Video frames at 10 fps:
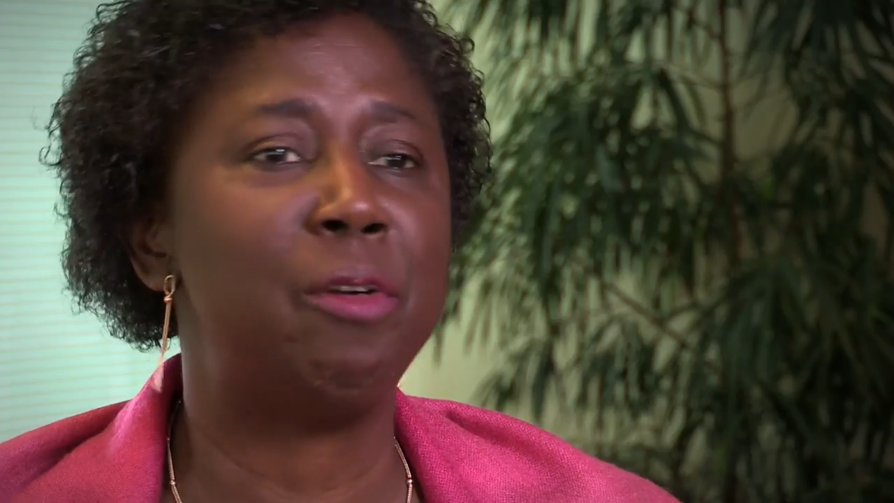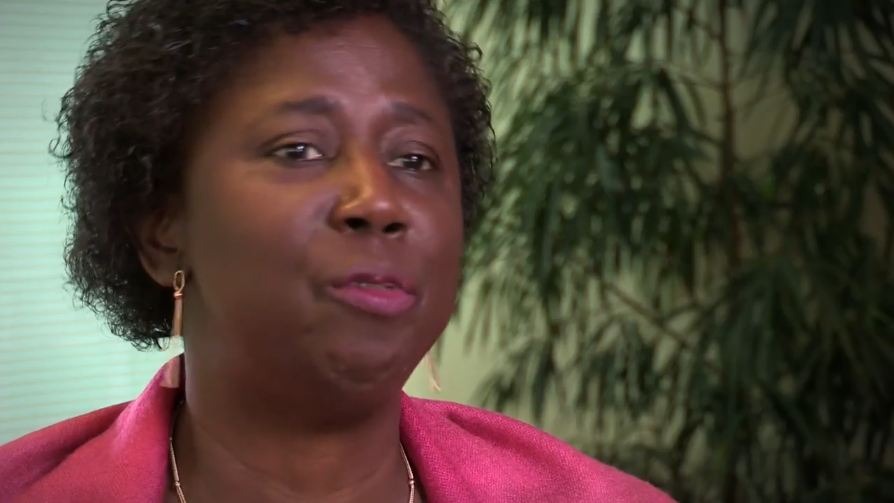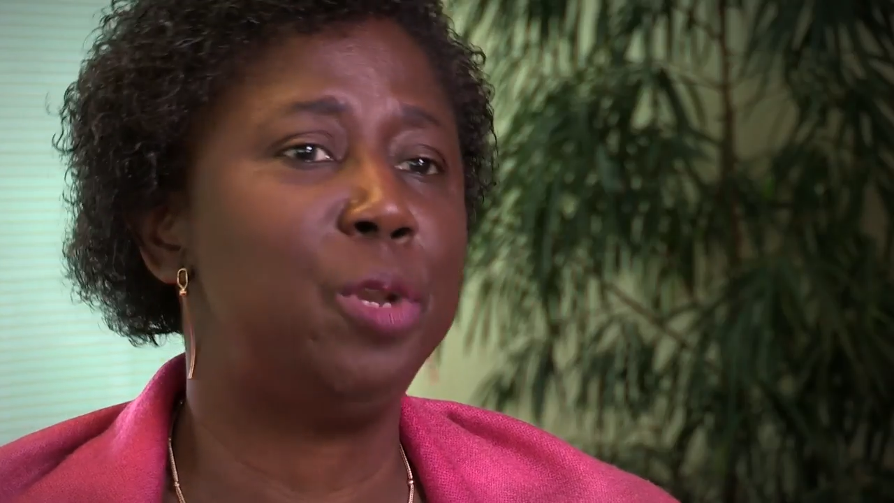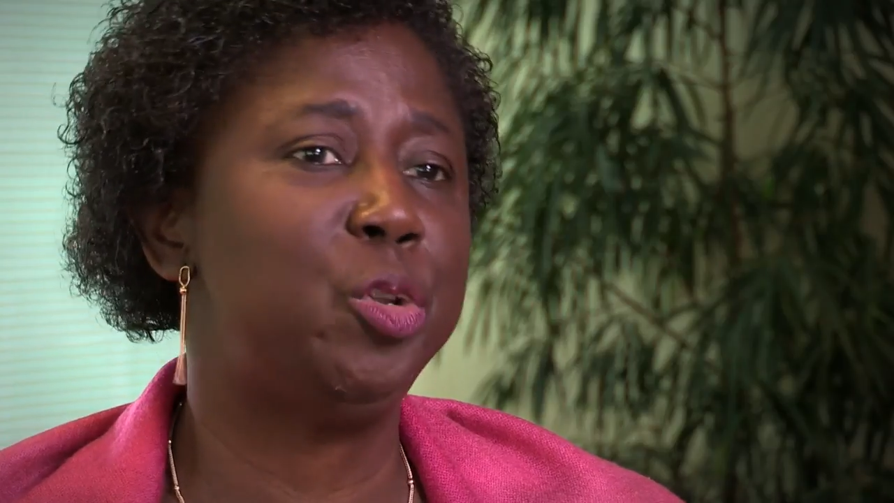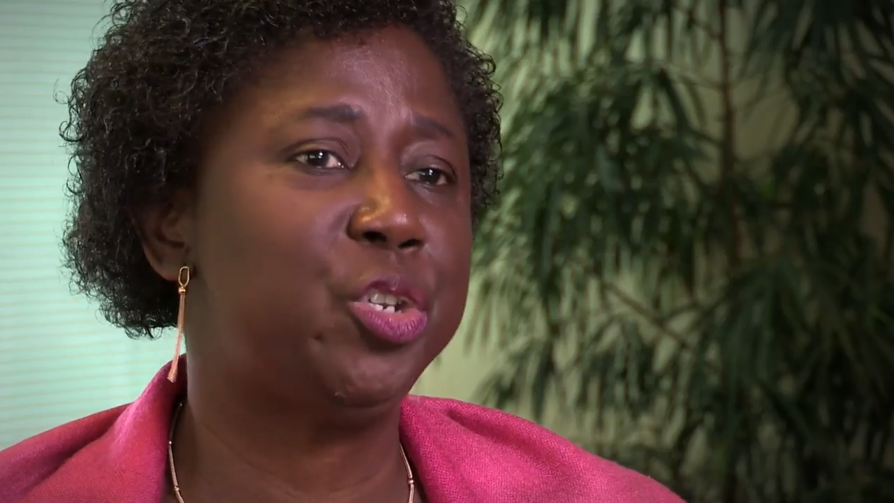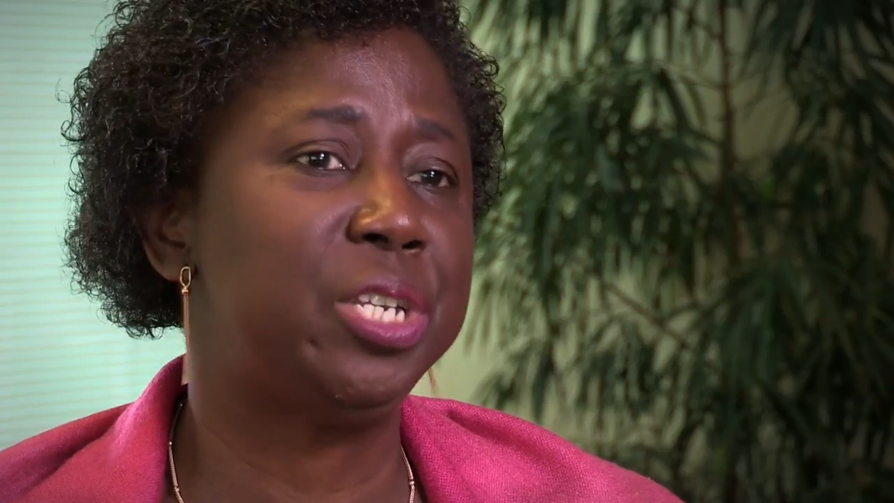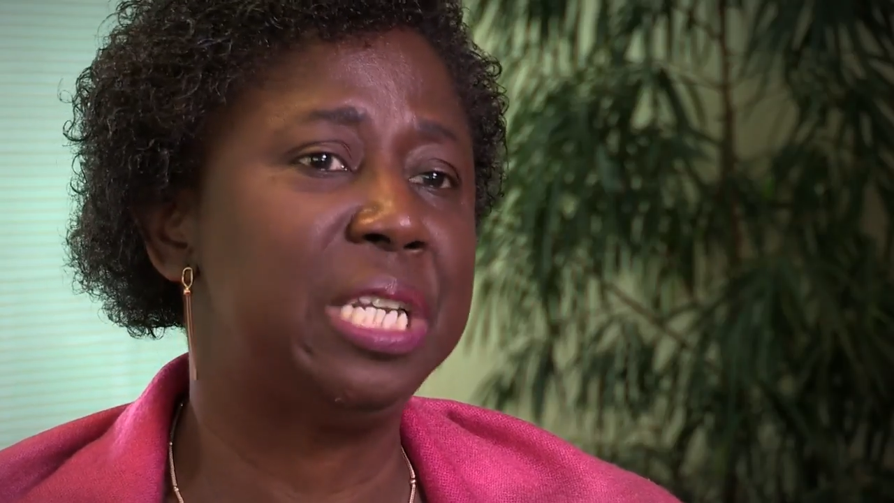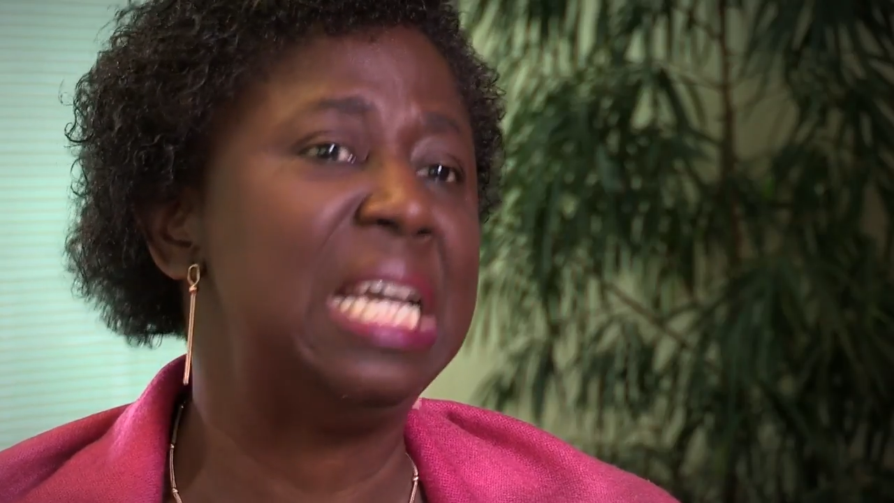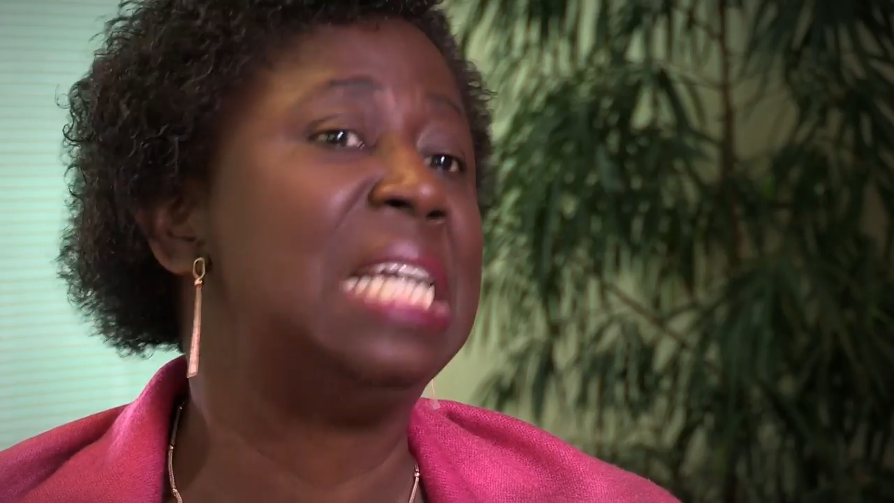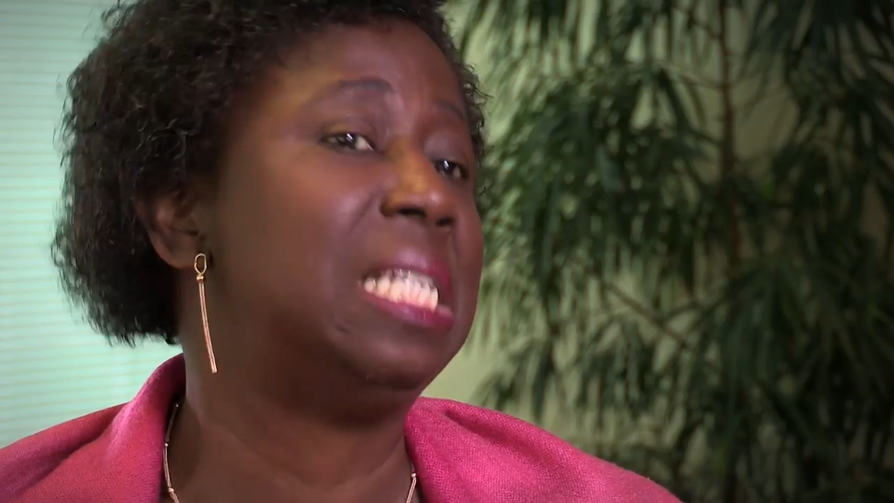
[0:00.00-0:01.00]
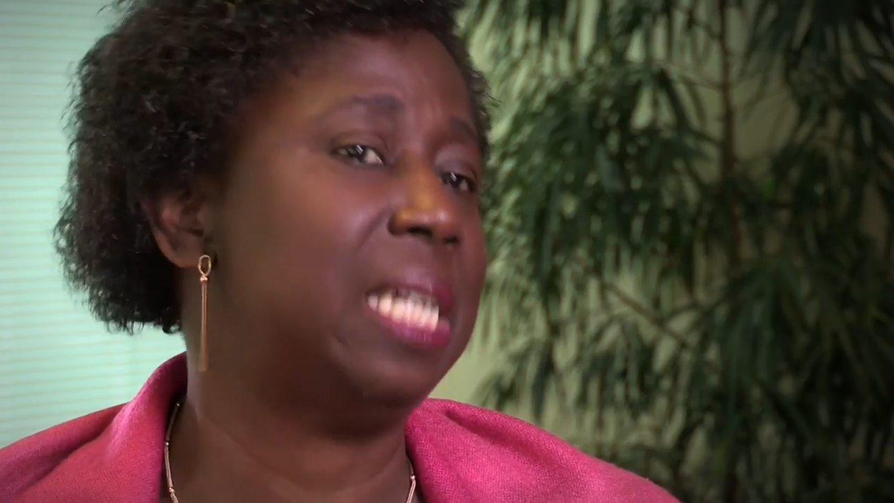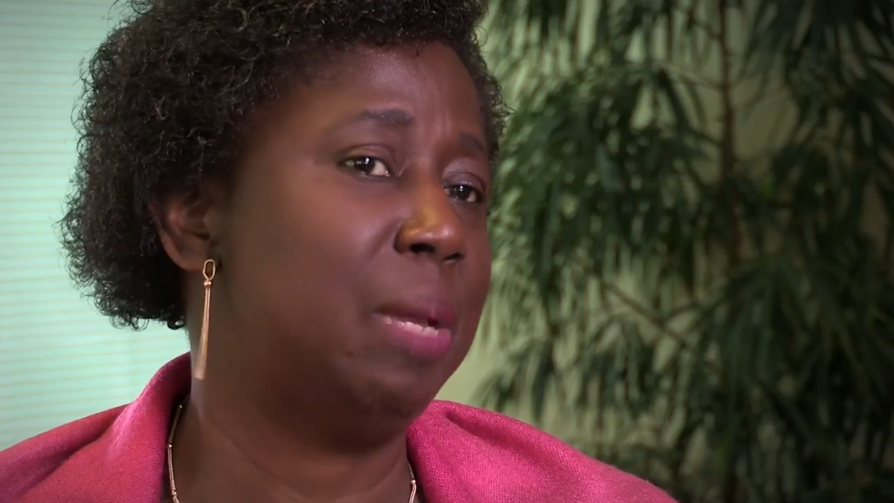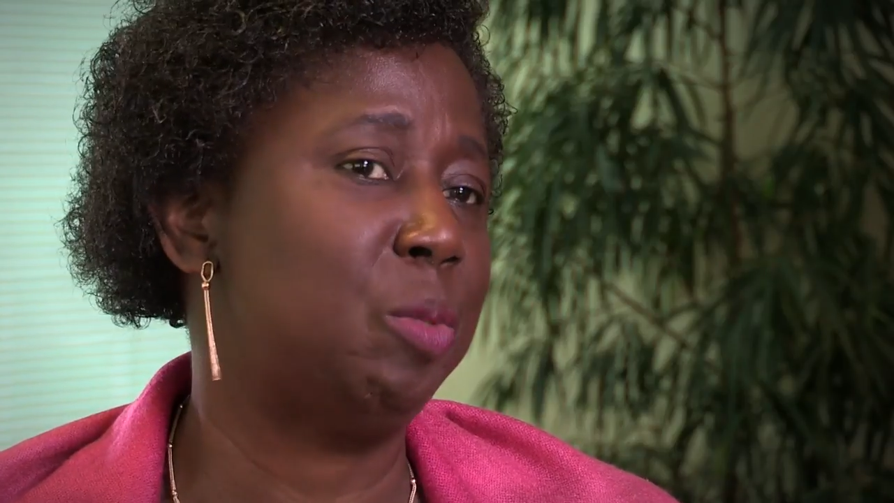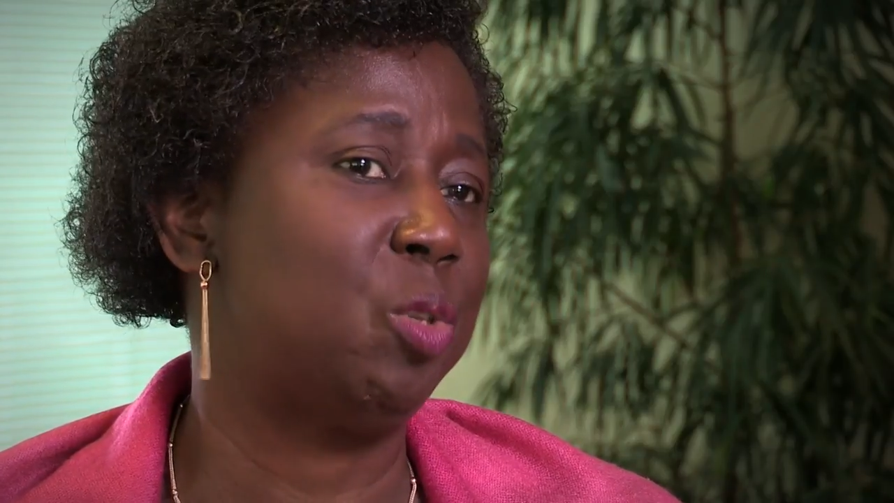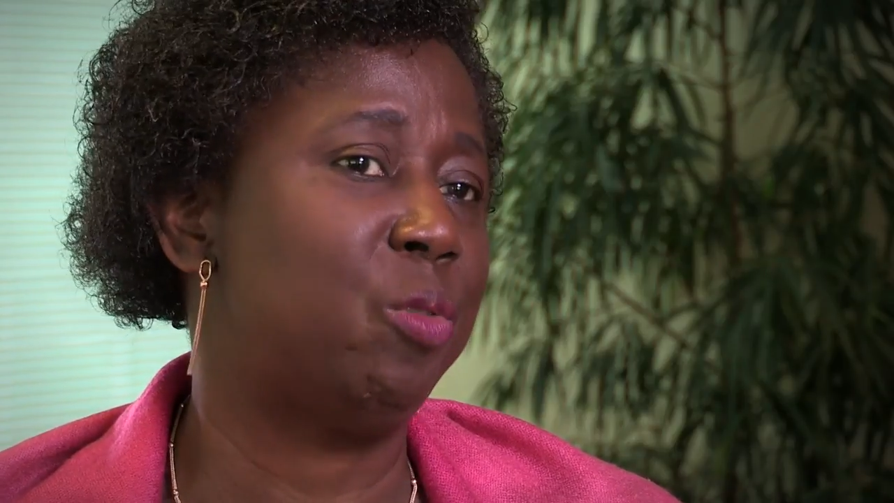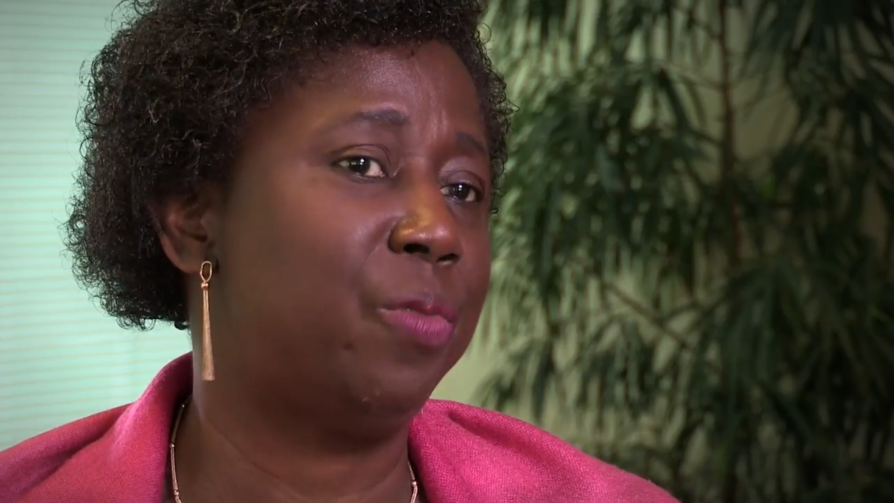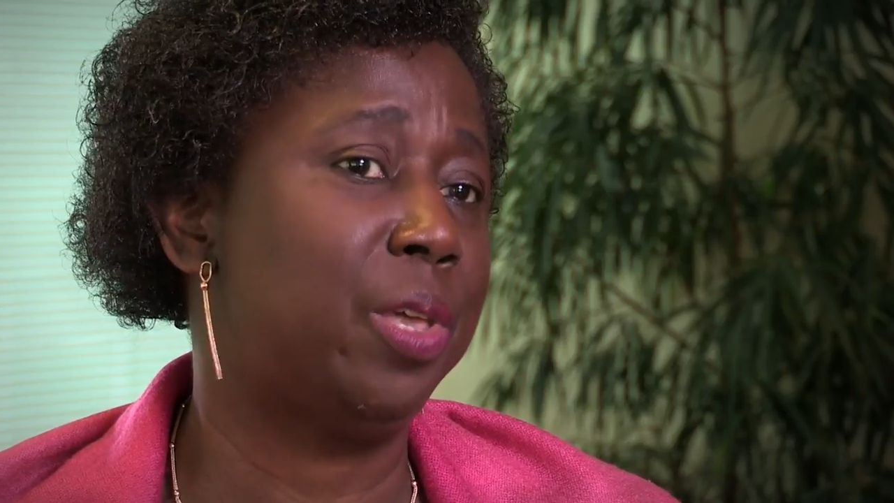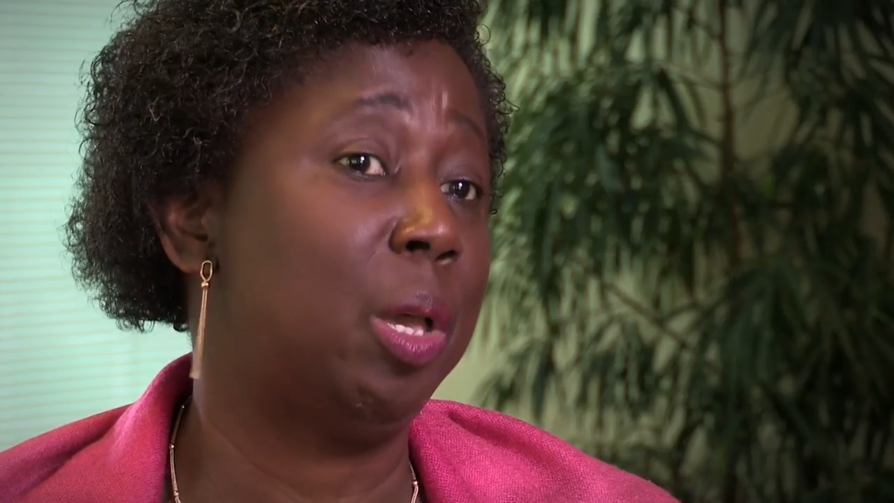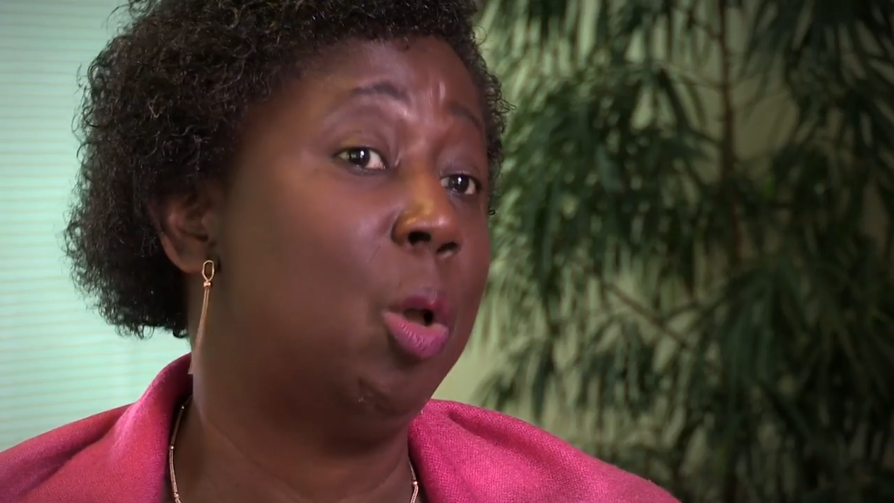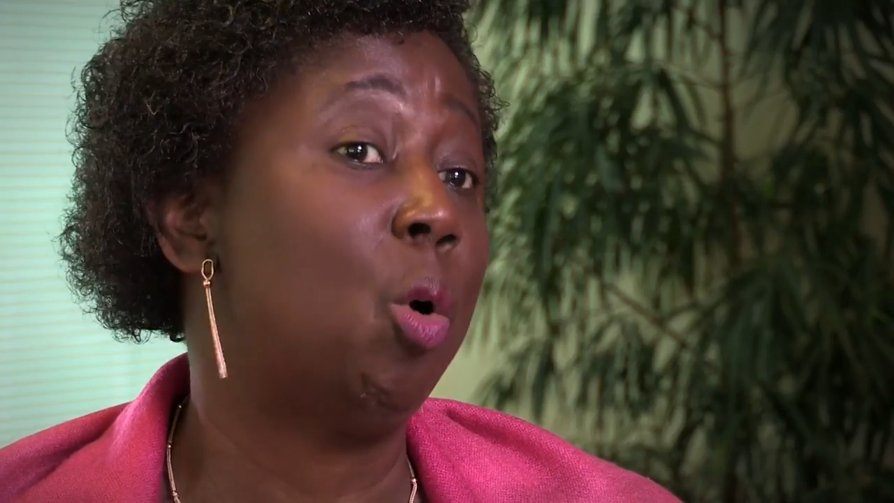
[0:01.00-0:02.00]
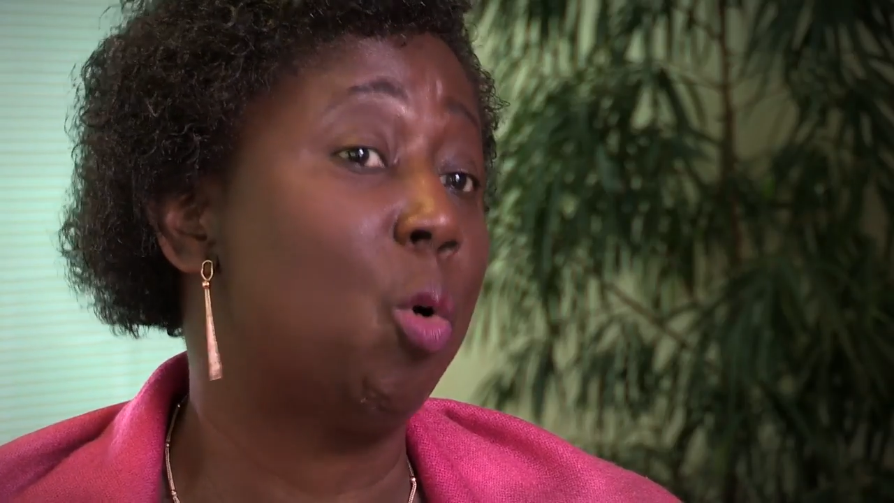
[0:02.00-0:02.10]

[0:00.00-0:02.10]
revolution in terms of the